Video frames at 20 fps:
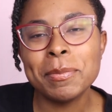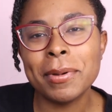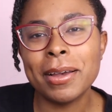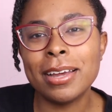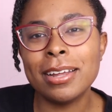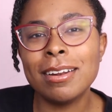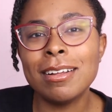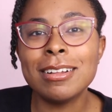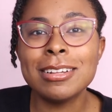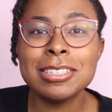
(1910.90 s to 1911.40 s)

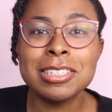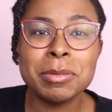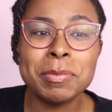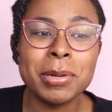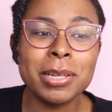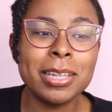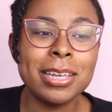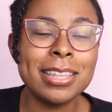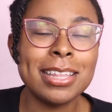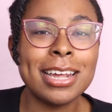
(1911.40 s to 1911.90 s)
But
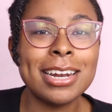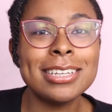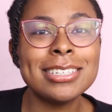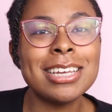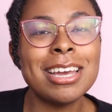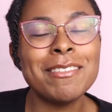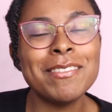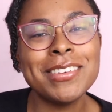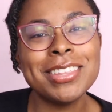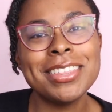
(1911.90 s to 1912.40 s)
ultimately, that
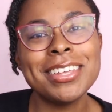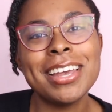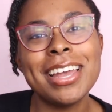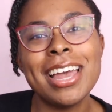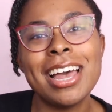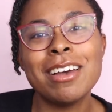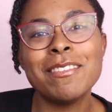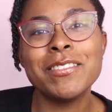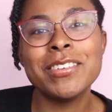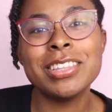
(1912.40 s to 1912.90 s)
is everything I
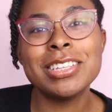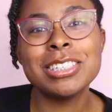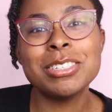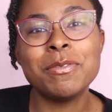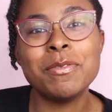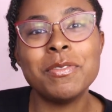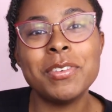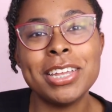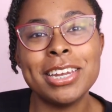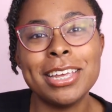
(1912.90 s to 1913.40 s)
have for
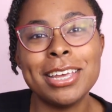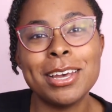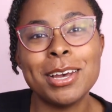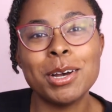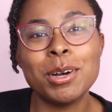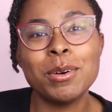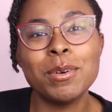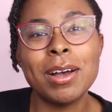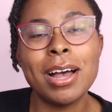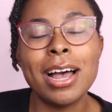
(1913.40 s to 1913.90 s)
this
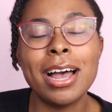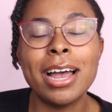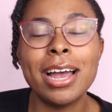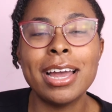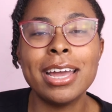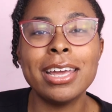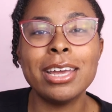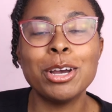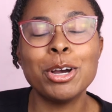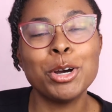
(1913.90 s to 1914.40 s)
video.
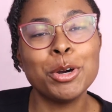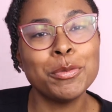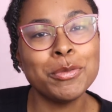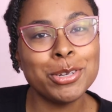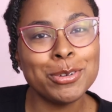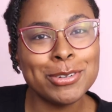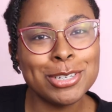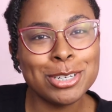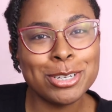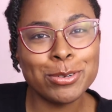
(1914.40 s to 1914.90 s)
I hope
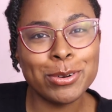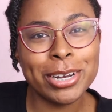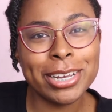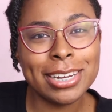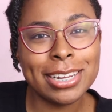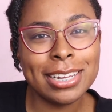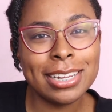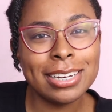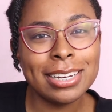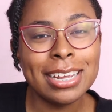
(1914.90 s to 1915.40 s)
you
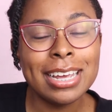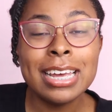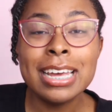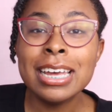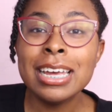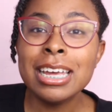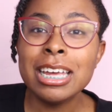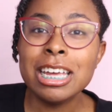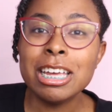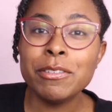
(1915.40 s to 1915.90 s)
enjoyed it.
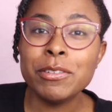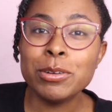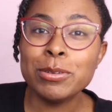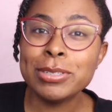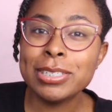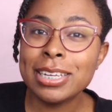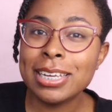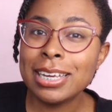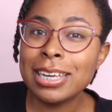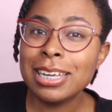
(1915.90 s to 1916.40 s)
If
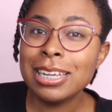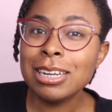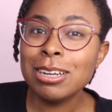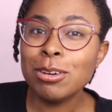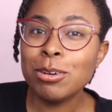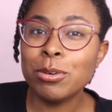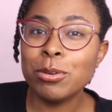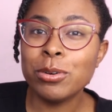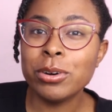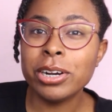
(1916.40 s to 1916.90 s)
you did,
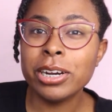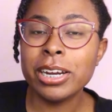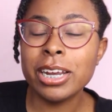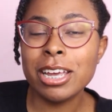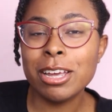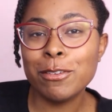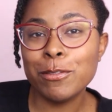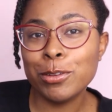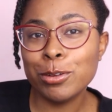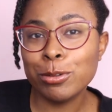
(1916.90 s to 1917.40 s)
or
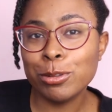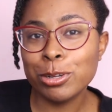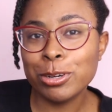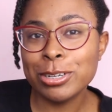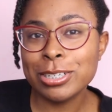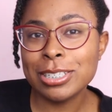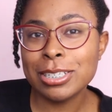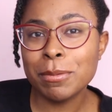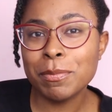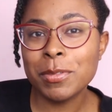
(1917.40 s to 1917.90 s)
if you
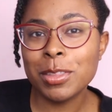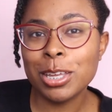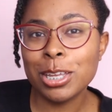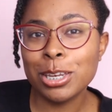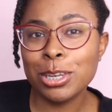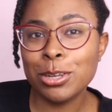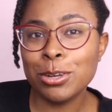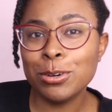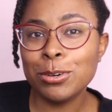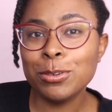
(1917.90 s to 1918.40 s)
learned
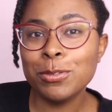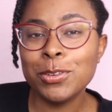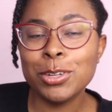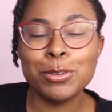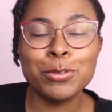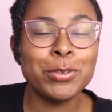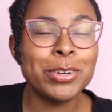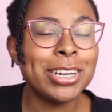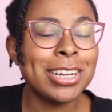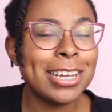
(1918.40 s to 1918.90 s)
something new,
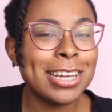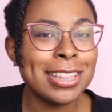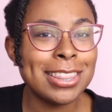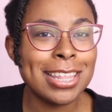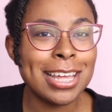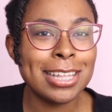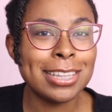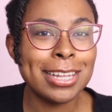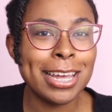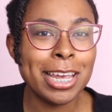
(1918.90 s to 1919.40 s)
feel free to hit
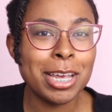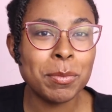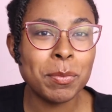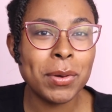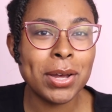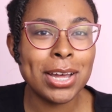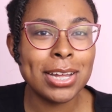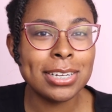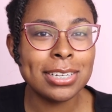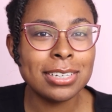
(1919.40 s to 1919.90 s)
that like
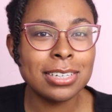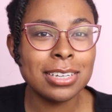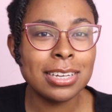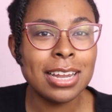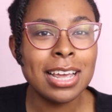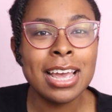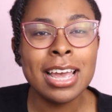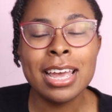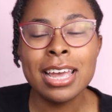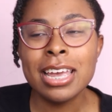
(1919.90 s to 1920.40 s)

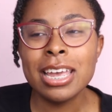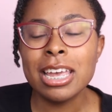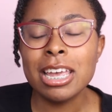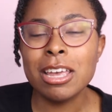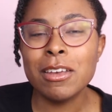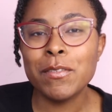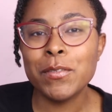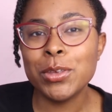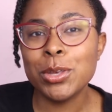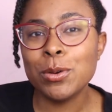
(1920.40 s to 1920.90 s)
button.
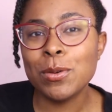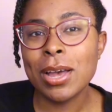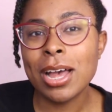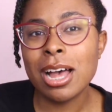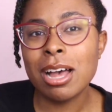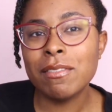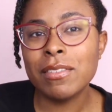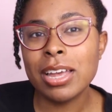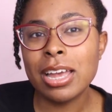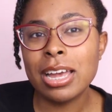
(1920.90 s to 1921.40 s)
If you
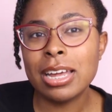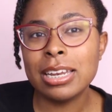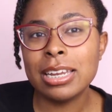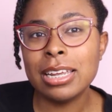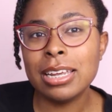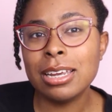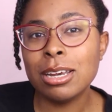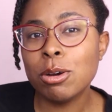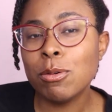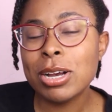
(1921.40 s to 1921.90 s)
have
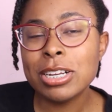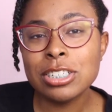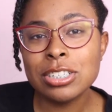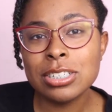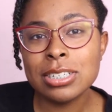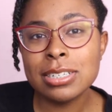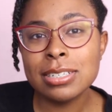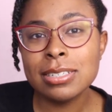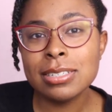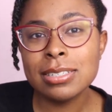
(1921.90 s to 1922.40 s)
any
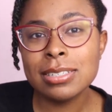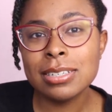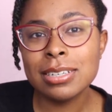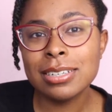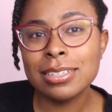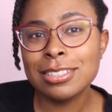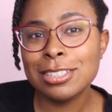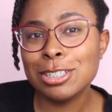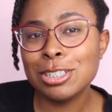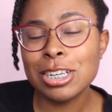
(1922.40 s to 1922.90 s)
questions,
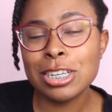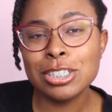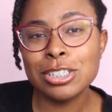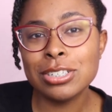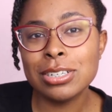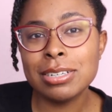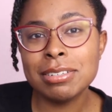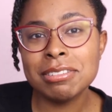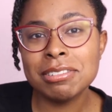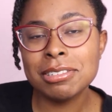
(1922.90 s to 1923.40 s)

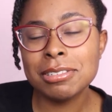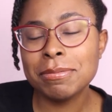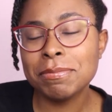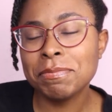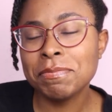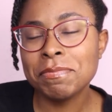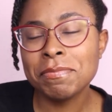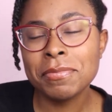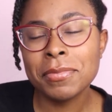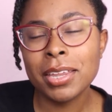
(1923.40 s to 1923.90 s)
suggestions,
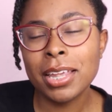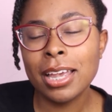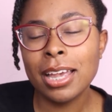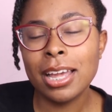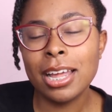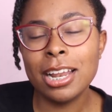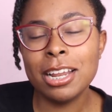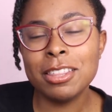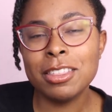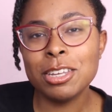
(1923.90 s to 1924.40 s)

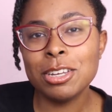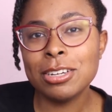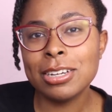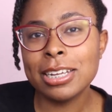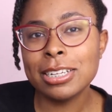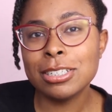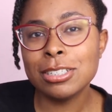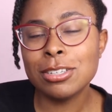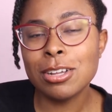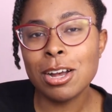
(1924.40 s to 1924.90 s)
anything you'd
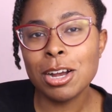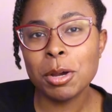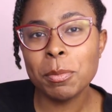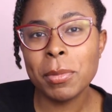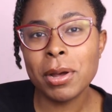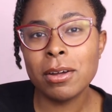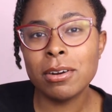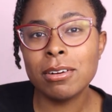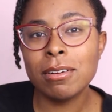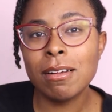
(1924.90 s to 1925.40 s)
like to talk
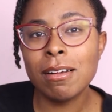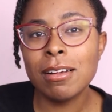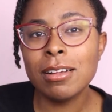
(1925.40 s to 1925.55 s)
about at